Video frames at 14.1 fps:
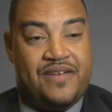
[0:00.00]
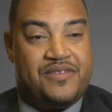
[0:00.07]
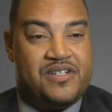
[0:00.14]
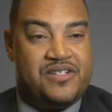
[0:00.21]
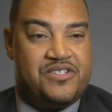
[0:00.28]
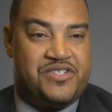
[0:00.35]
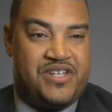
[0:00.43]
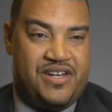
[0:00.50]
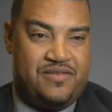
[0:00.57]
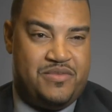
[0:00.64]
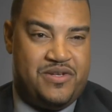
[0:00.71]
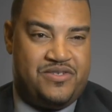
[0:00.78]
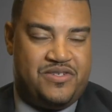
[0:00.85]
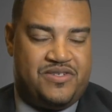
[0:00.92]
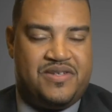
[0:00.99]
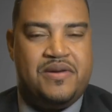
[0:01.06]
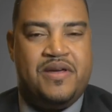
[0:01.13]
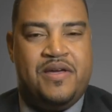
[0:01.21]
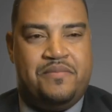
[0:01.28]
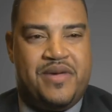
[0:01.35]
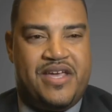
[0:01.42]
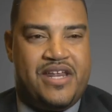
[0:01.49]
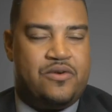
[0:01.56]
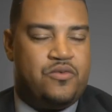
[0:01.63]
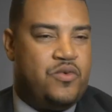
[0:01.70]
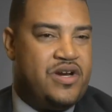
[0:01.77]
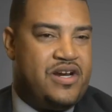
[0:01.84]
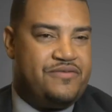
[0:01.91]
you have to understand the business,
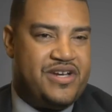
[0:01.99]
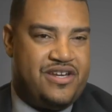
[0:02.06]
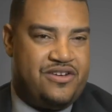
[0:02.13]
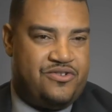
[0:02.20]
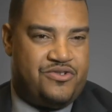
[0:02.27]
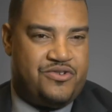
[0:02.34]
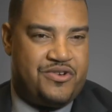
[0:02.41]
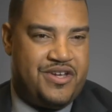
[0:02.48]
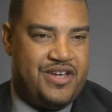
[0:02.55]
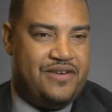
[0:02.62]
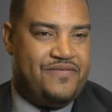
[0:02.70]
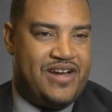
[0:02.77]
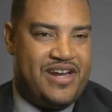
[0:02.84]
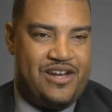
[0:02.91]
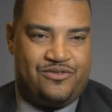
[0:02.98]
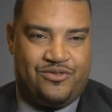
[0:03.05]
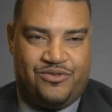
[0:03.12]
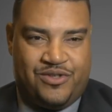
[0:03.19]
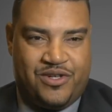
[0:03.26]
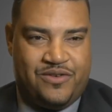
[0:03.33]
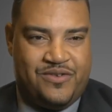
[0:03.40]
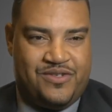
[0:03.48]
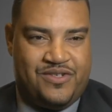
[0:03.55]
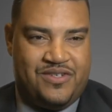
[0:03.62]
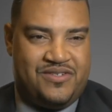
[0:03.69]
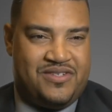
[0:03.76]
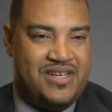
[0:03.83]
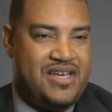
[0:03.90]
meaning whatever industry you're in, financial
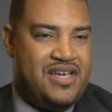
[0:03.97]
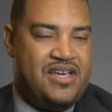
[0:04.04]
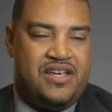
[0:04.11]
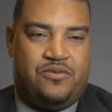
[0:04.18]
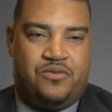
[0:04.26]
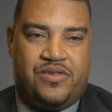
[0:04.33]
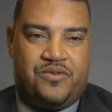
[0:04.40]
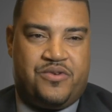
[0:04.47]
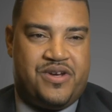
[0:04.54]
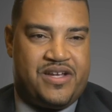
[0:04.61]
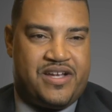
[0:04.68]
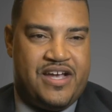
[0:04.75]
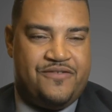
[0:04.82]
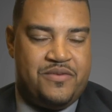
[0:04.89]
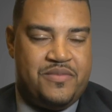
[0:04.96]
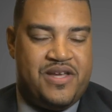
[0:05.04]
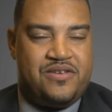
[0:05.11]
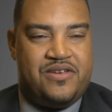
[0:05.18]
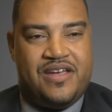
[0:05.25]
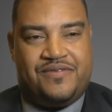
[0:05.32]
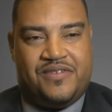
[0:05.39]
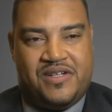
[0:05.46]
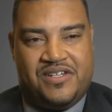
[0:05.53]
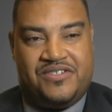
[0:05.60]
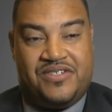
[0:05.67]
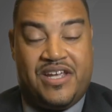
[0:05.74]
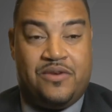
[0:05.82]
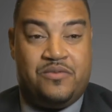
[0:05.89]
services, whether you're in the government, you have to
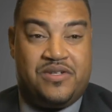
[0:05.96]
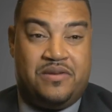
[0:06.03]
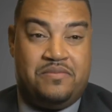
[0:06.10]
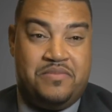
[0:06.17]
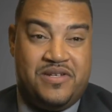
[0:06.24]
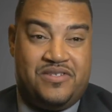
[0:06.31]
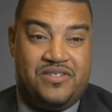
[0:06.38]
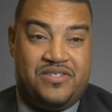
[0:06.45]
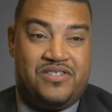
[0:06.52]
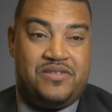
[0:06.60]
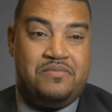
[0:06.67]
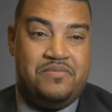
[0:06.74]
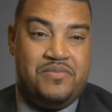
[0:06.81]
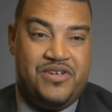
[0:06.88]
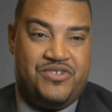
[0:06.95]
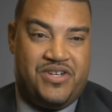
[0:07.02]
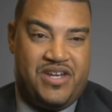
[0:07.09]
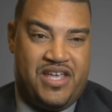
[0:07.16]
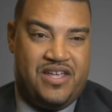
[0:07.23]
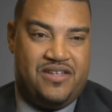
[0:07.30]
understand what the business mission